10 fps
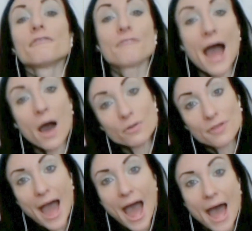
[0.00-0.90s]
found
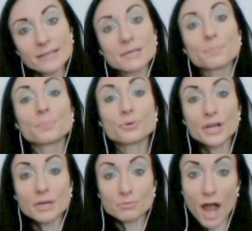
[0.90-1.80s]
that
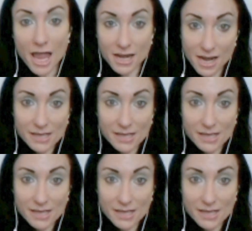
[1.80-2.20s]
pre-run